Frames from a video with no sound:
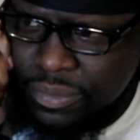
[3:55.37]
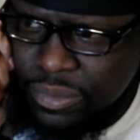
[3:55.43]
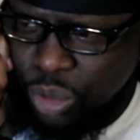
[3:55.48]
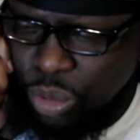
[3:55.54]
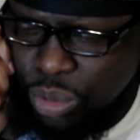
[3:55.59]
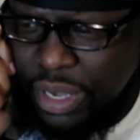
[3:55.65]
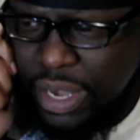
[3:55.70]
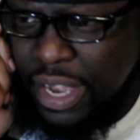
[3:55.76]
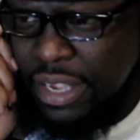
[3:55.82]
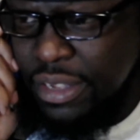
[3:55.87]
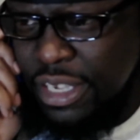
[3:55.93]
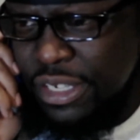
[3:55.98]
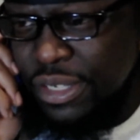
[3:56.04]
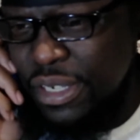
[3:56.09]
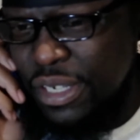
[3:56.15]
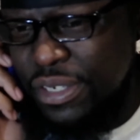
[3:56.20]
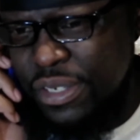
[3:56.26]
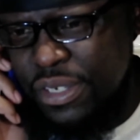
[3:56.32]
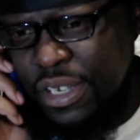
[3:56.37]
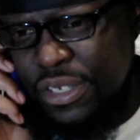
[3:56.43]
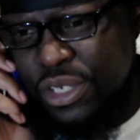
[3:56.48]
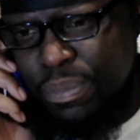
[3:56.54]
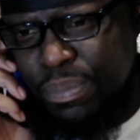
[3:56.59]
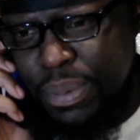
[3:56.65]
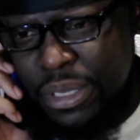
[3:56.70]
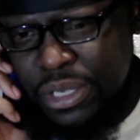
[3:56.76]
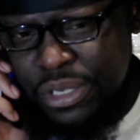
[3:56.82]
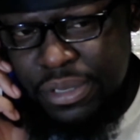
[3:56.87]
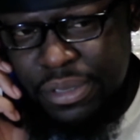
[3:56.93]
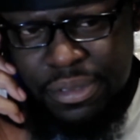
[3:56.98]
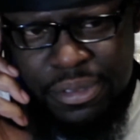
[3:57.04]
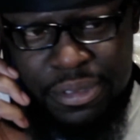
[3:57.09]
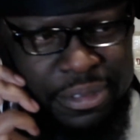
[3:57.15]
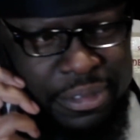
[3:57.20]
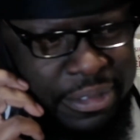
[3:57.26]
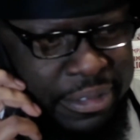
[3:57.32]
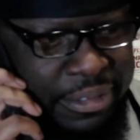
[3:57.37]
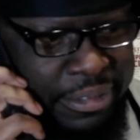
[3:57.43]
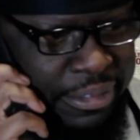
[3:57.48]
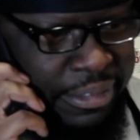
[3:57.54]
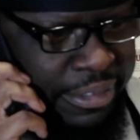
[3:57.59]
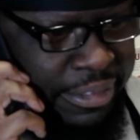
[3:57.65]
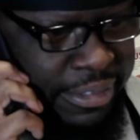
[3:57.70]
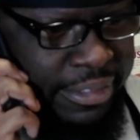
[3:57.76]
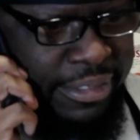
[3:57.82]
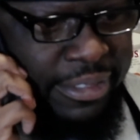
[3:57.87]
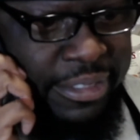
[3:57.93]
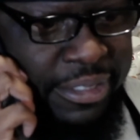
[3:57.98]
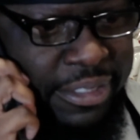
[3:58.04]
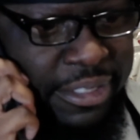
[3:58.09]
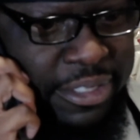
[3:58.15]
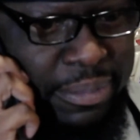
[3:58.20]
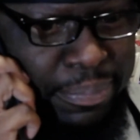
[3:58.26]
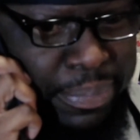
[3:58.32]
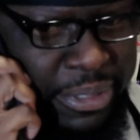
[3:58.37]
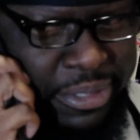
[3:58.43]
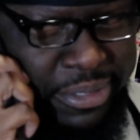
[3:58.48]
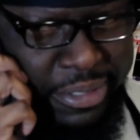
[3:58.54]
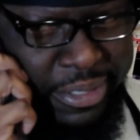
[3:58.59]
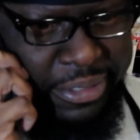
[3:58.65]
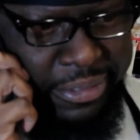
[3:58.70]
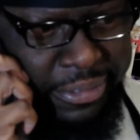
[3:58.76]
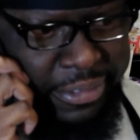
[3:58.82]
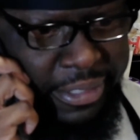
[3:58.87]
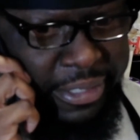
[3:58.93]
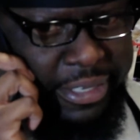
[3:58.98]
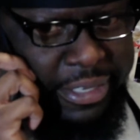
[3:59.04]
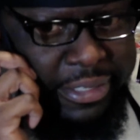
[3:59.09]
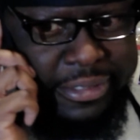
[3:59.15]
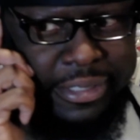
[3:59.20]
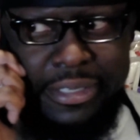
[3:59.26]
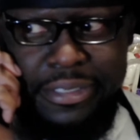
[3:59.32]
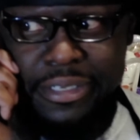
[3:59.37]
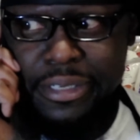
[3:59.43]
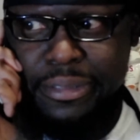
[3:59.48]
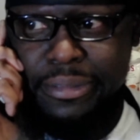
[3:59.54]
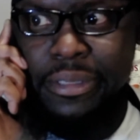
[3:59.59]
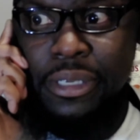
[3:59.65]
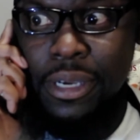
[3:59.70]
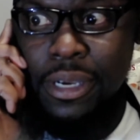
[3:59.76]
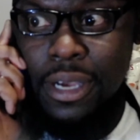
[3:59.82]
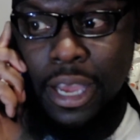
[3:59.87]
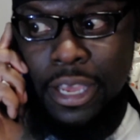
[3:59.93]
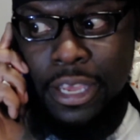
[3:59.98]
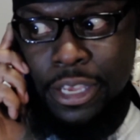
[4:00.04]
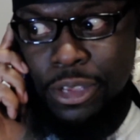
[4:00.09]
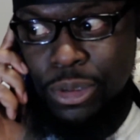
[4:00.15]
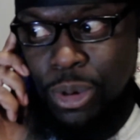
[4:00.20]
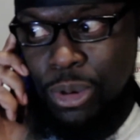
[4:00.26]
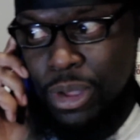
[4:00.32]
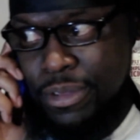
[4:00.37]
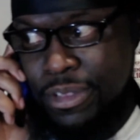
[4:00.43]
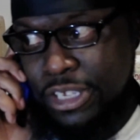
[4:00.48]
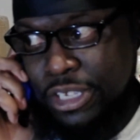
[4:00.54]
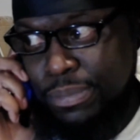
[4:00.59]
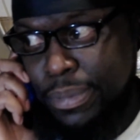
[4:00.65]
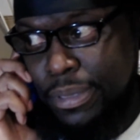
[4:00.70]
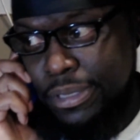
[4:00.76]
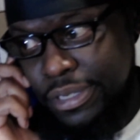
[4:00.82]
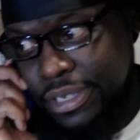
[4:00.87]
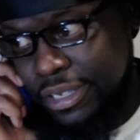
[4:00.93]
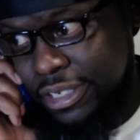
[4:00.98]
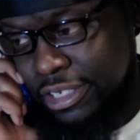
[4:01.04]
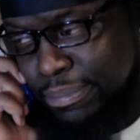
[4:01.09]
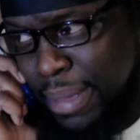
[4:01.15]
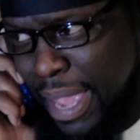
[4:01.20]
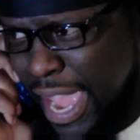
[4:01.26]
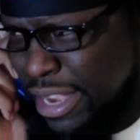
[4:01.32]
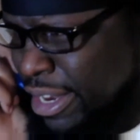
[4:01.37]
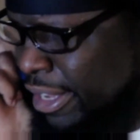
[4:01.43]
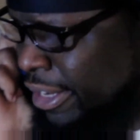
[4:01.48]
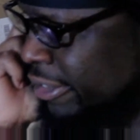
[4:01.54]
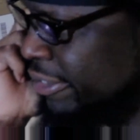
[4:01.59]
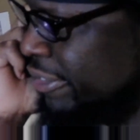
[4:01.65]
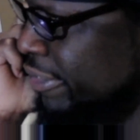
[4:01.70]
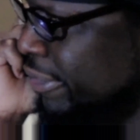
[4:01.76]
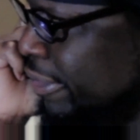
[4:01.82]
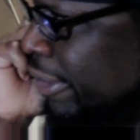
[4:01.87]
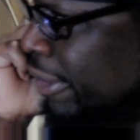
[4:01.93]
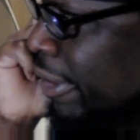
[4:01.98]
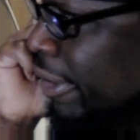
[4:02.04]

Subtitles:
Okay, just a bunch of niggas, I guess. Yeah, I hear you, Uncle. Just a bunch of niggas, mad niggas.